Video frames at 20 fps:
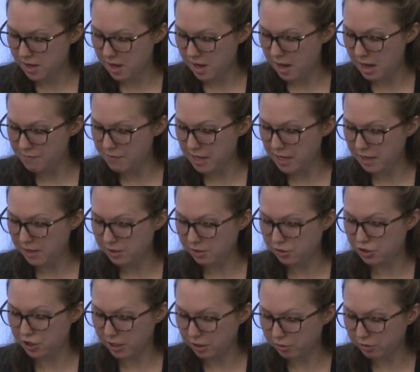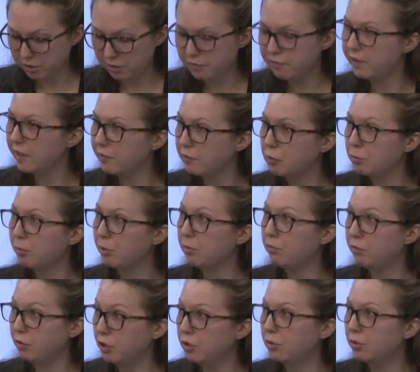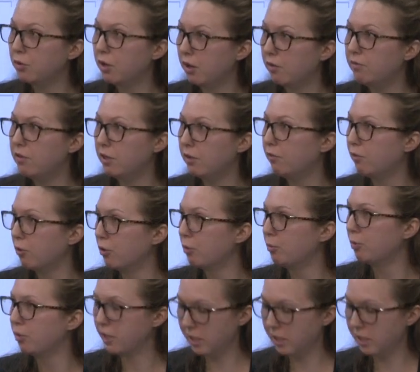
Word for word: have a generally favorable view of the Affordable